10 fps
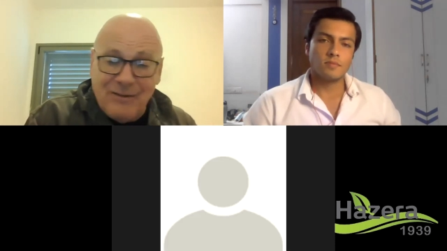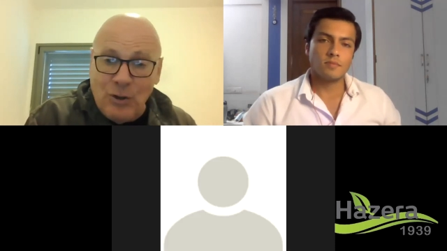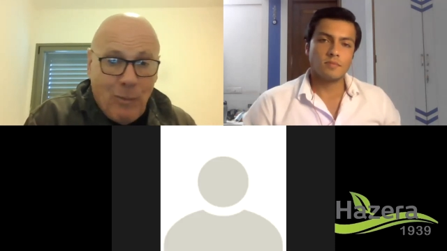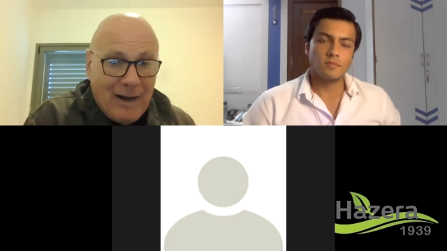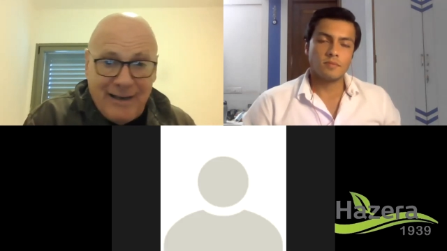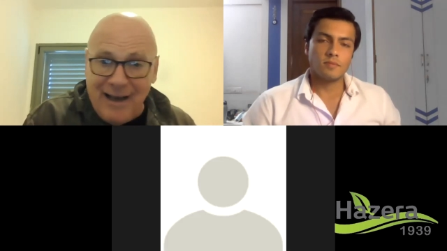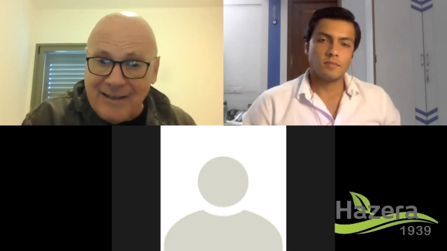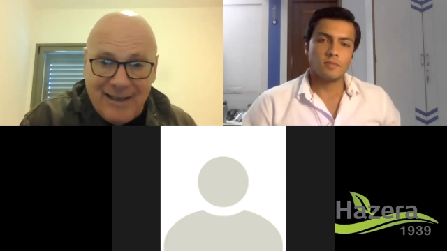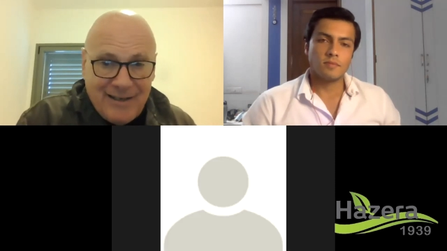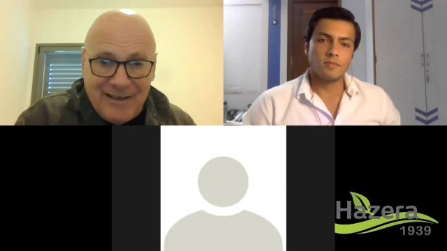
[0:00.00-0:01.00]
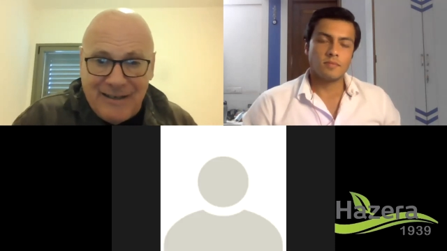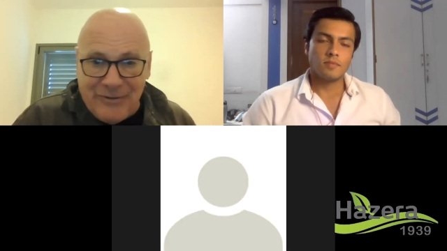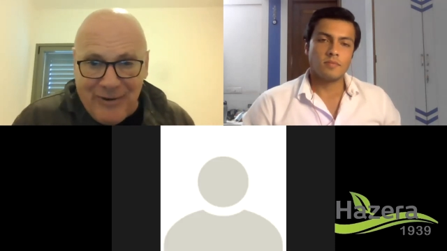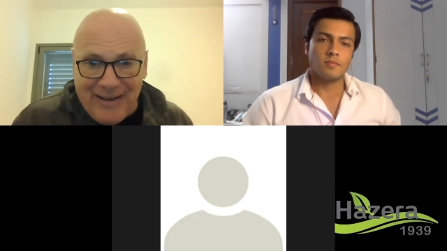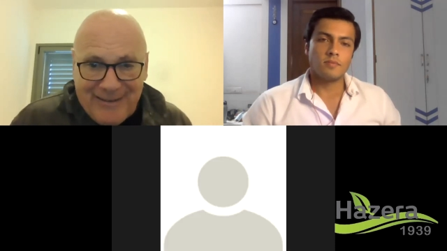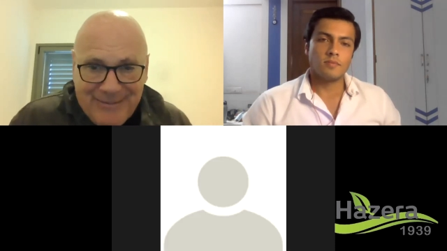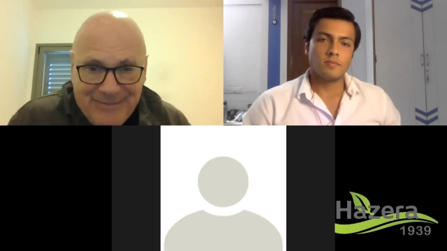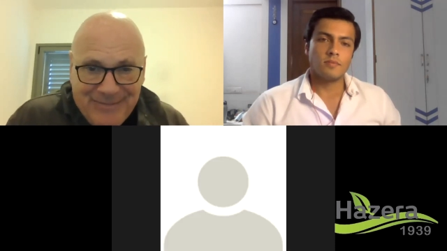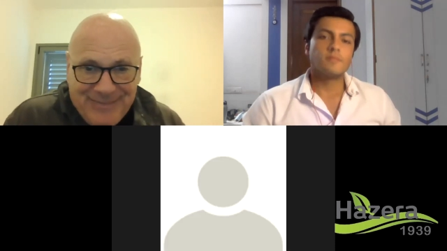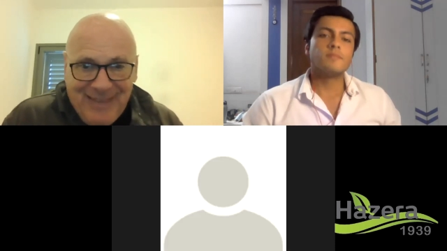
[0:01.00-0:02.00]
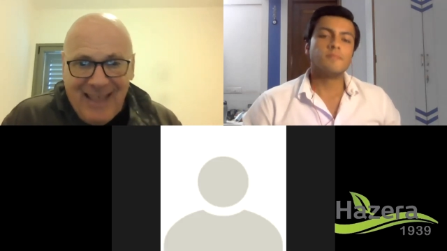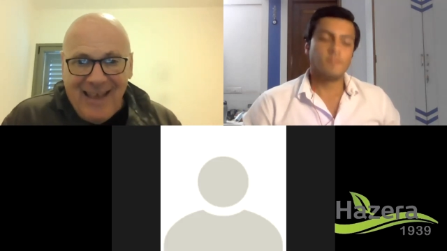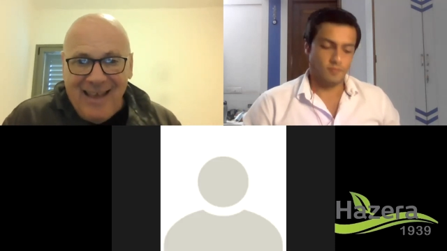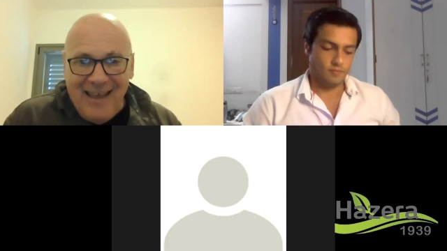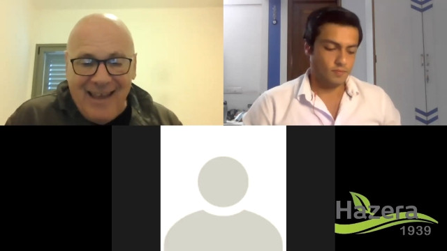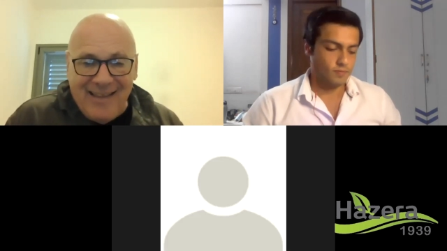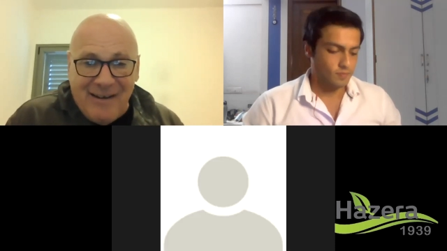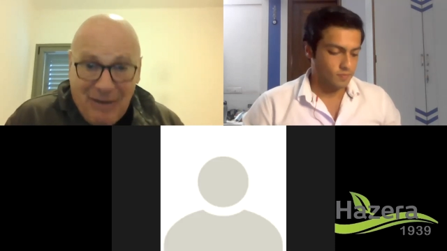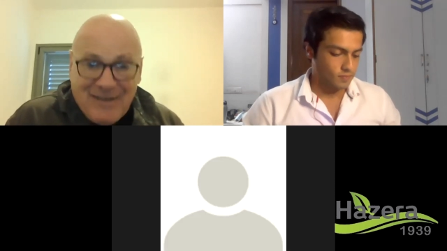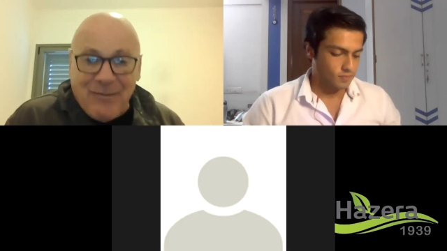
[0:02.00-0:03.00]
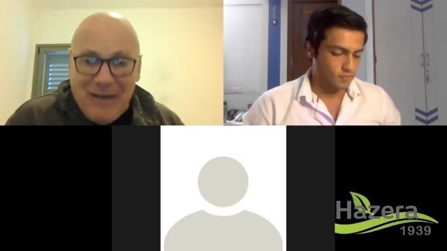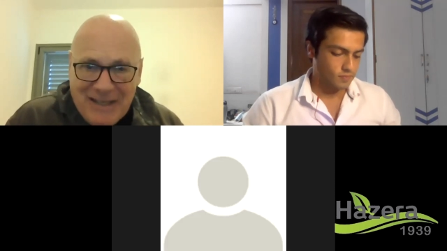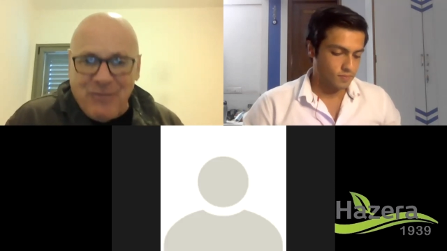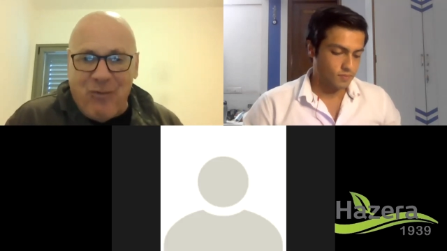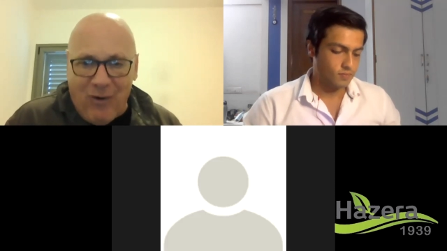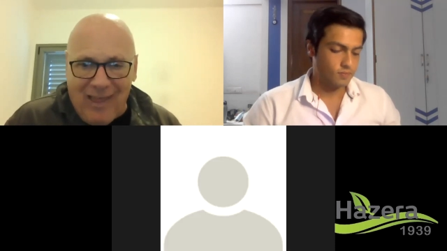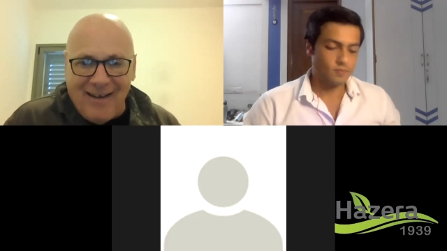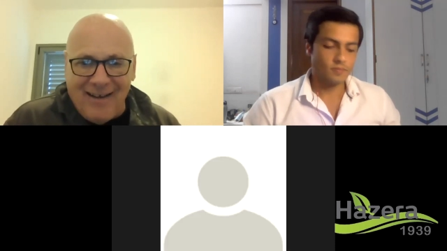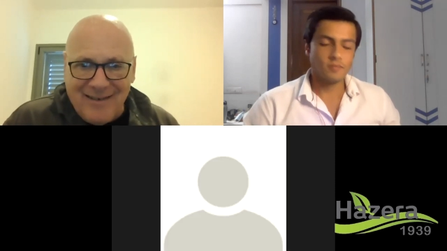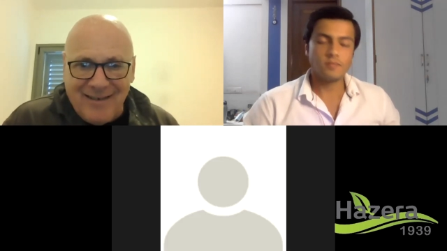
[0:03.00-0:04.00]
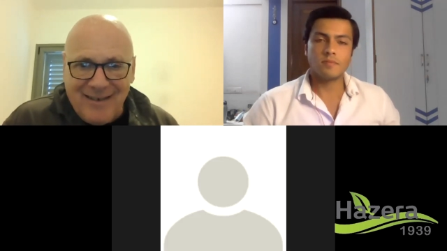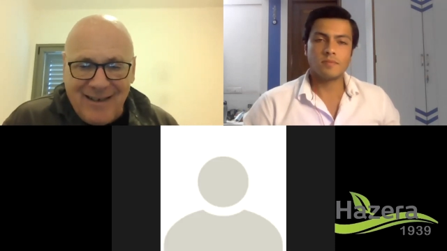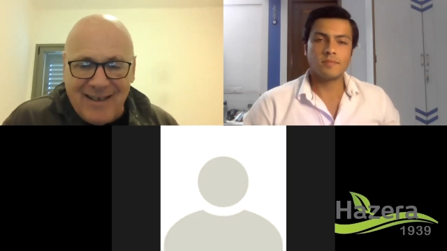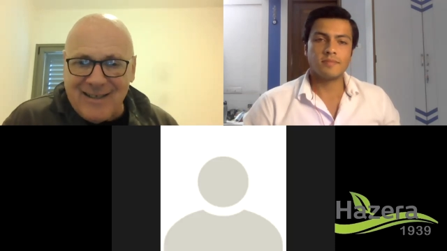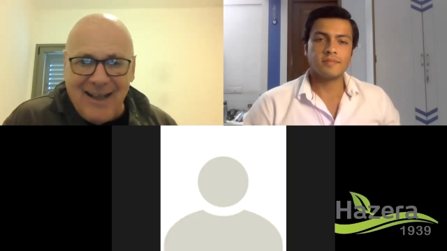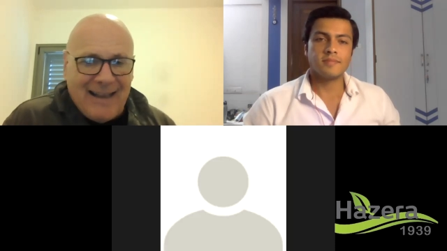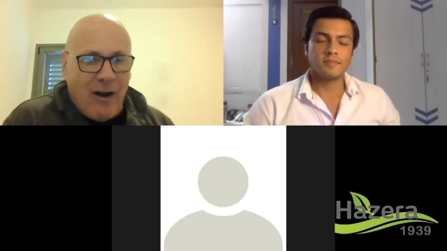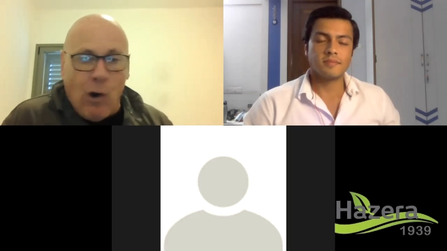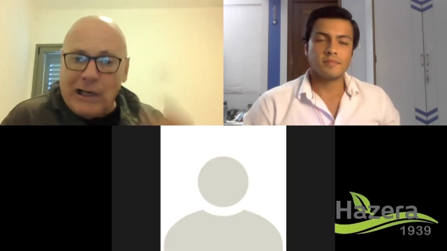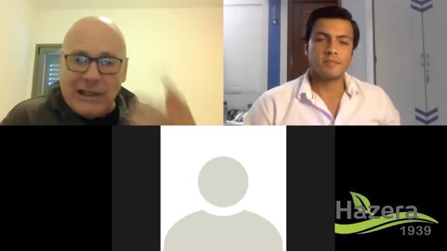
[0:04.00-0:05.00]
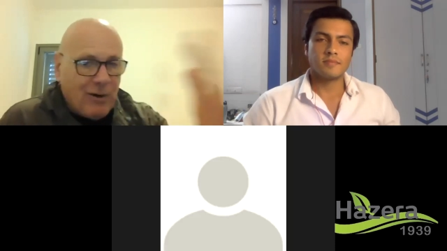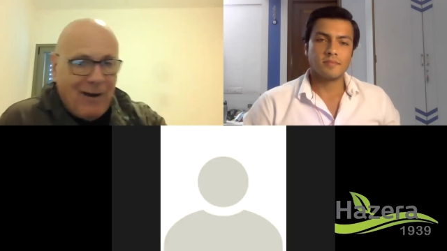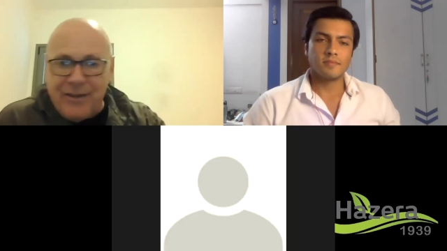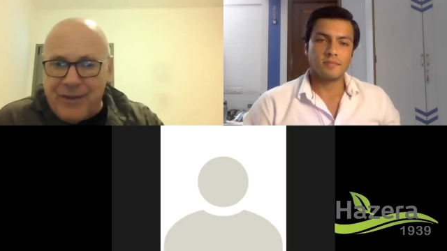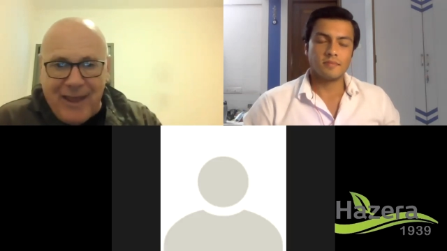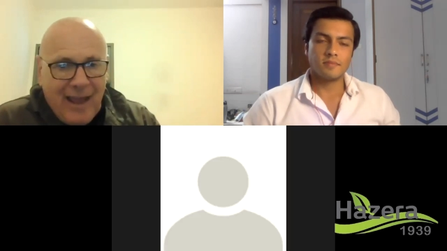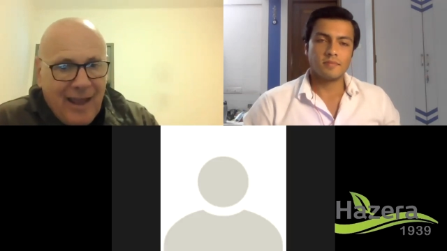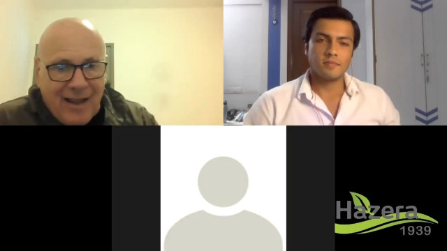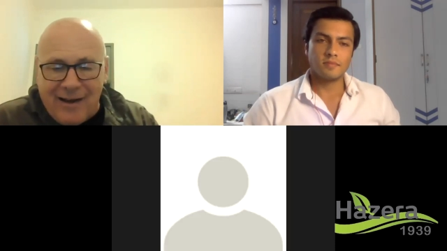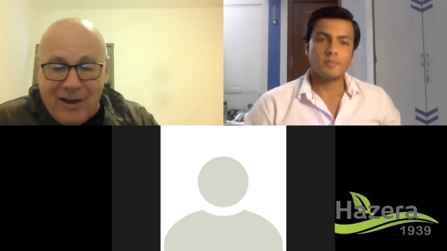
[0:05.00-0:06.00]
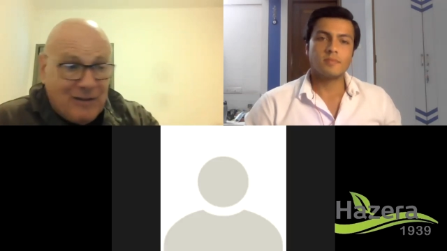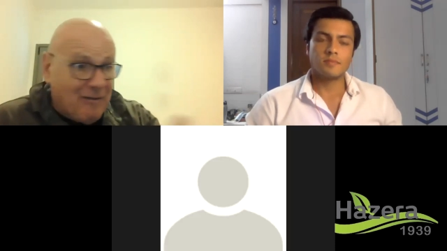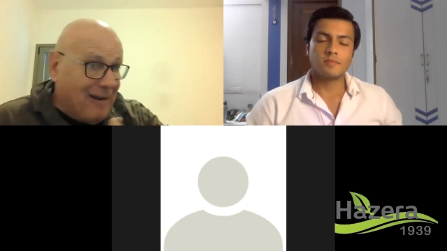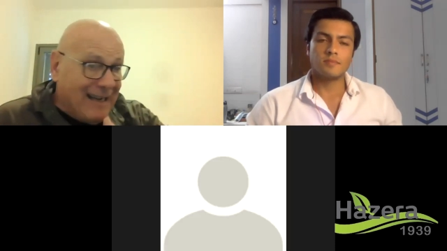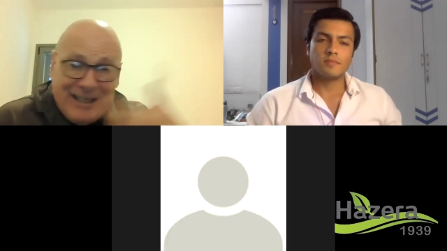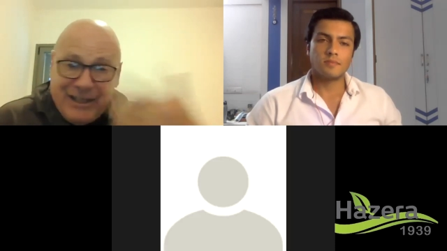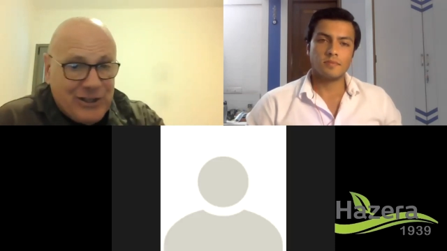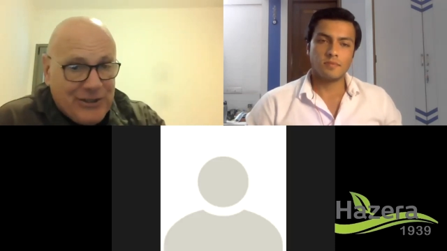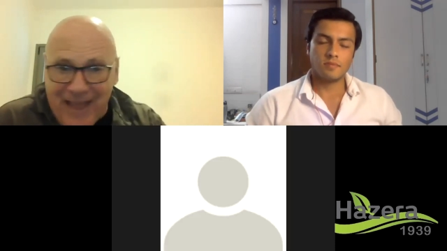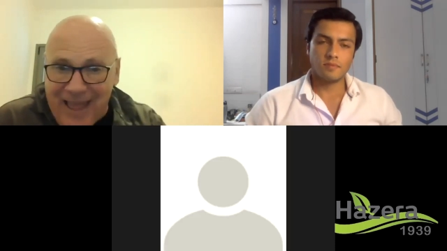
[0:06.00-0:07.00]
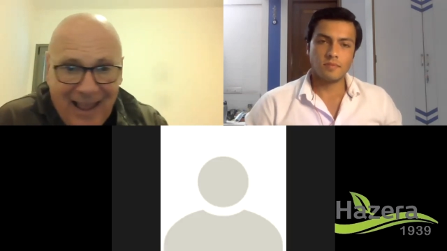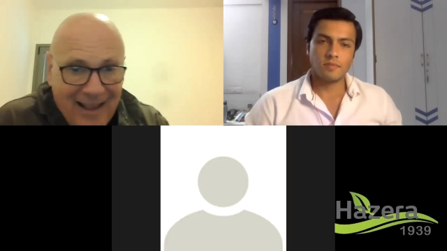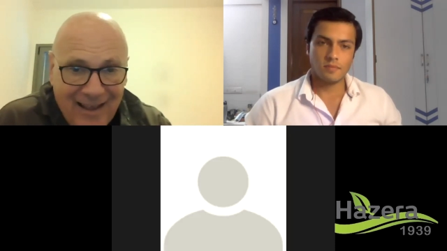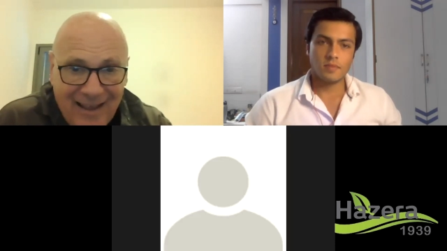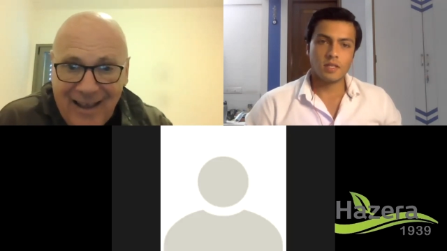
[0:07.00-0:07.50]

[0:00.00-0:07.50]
Speaker 1: nobody does it in Israel. And there is a reason for that. It's not a cultural thing and not a religious thing.